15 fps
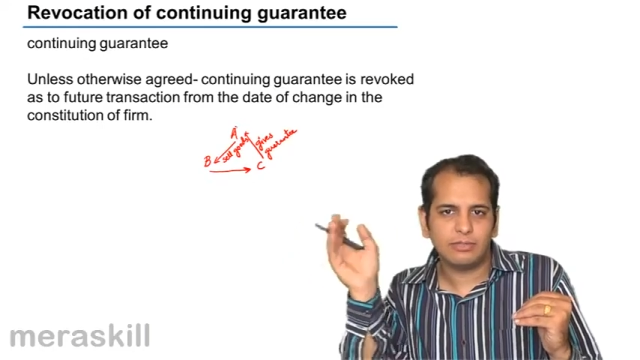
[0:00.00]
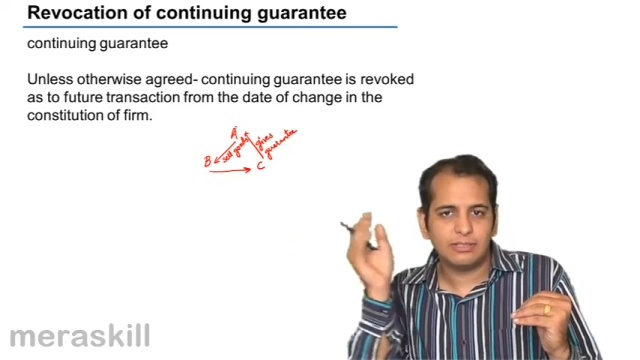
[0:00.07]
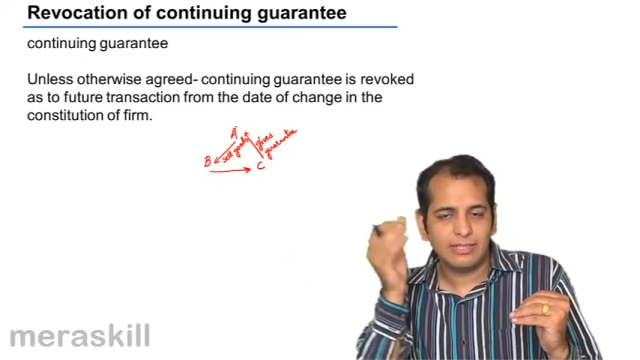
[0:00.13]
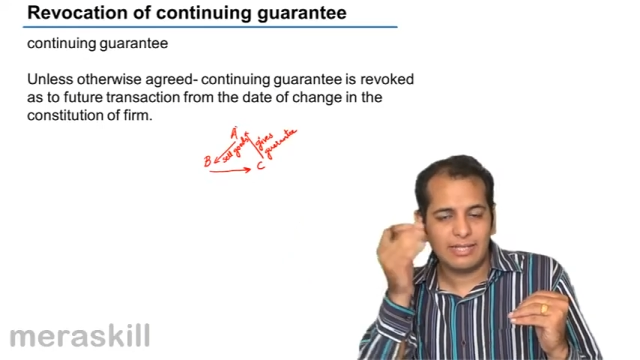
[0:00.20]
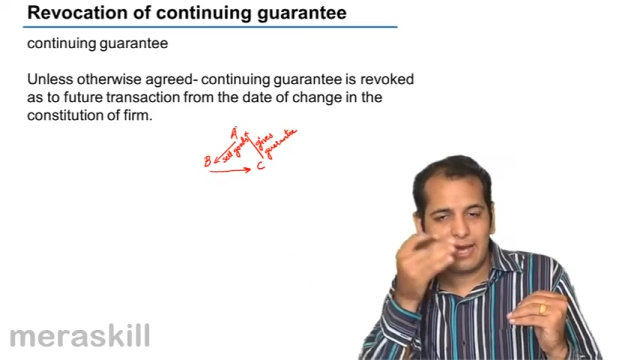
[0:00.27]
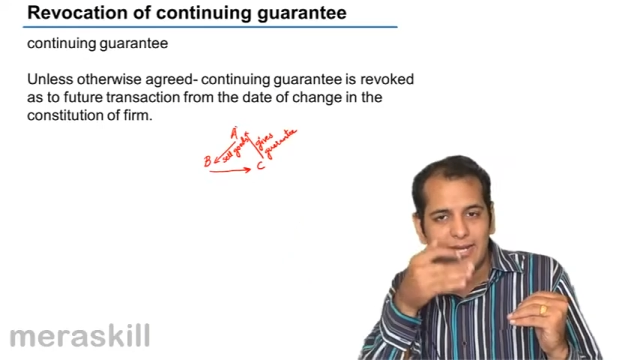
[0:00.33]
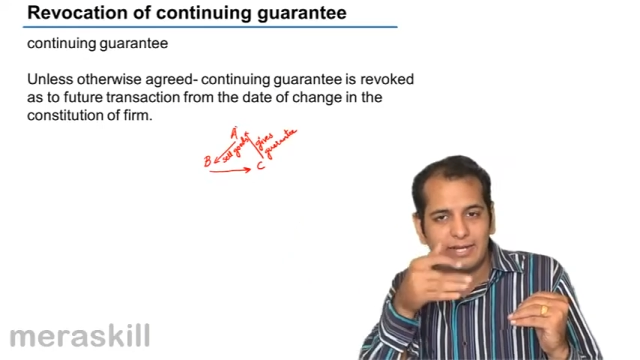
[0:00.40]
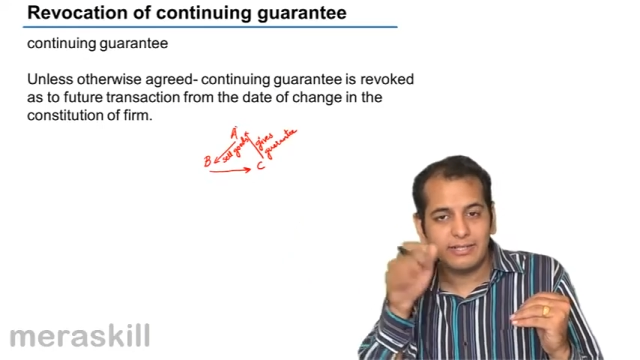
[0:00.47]
The
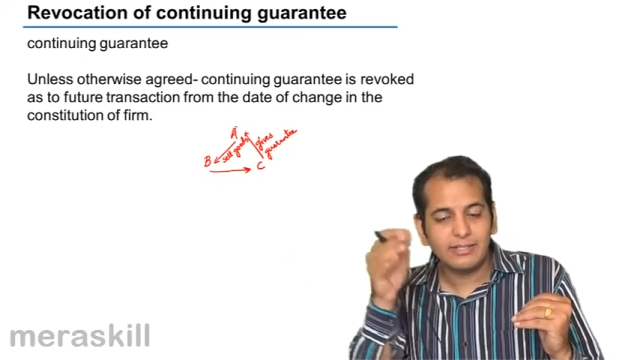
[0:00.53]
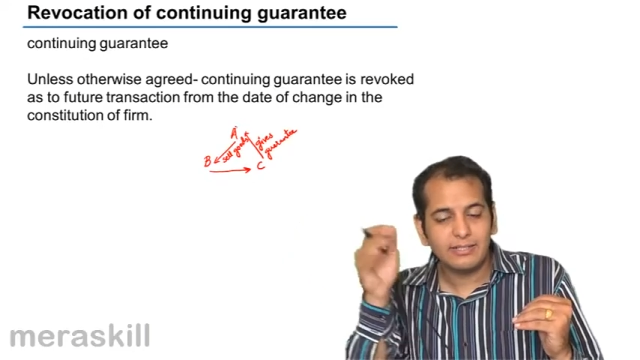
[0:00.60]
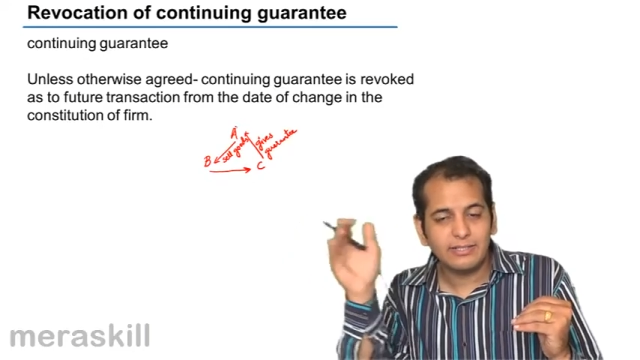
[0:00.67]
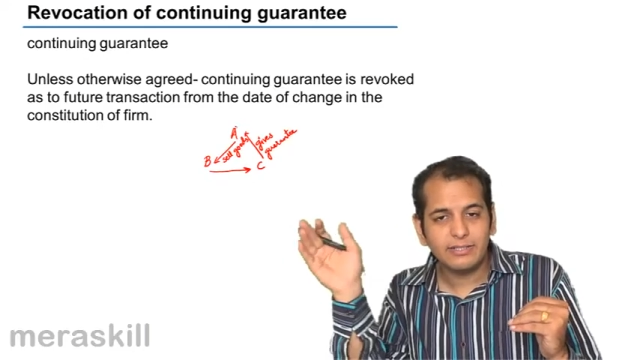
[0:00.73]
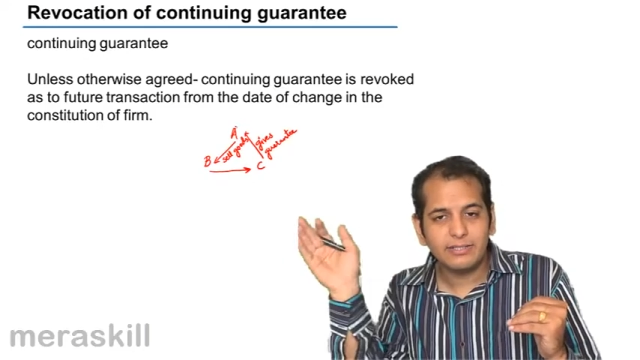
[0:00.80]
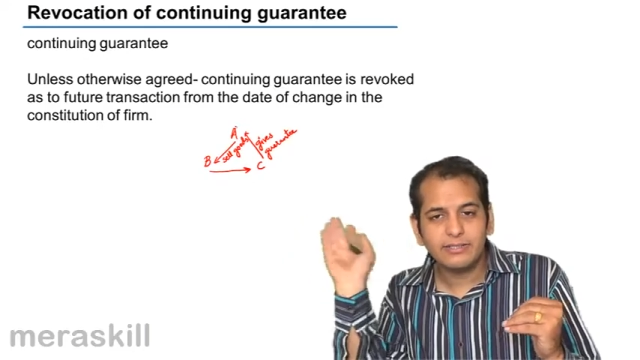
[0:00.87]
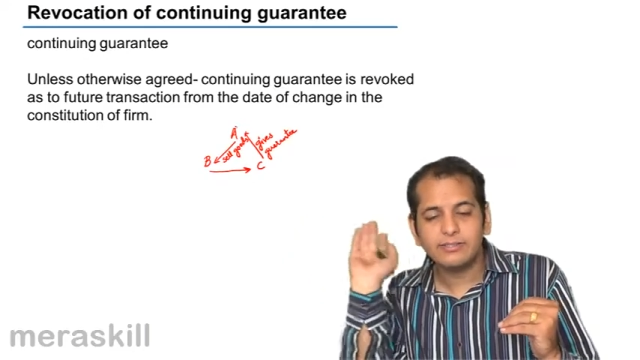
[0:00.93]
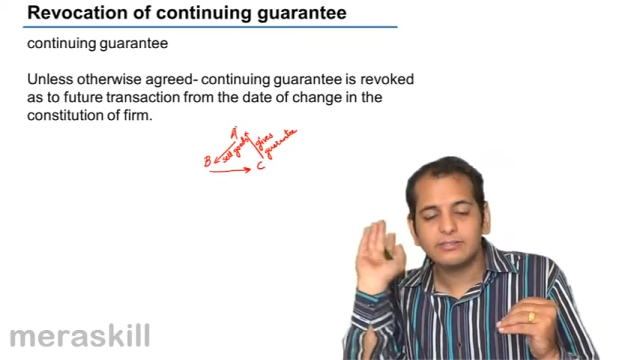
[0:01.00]
guarantee
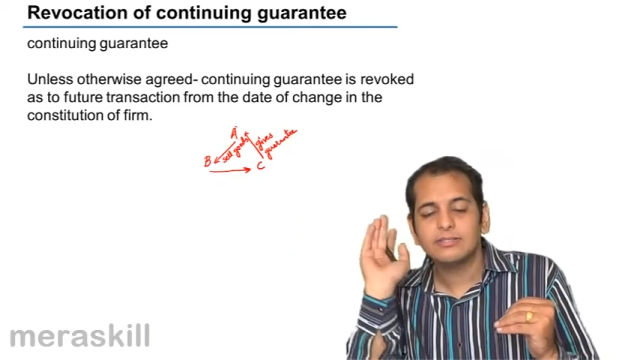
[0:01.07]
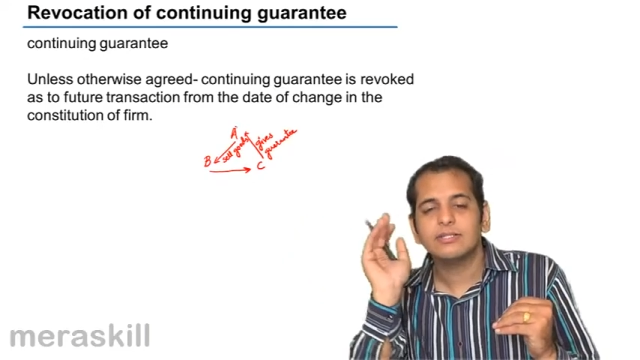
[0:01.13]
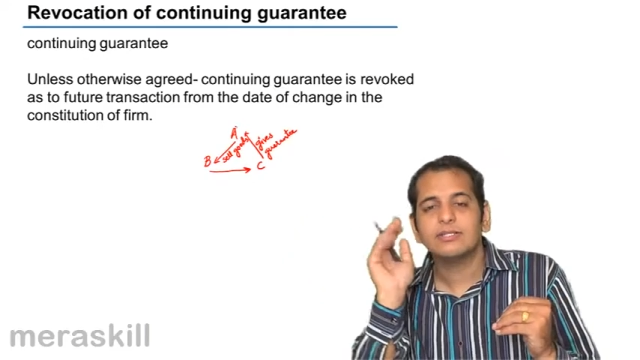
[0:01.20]
is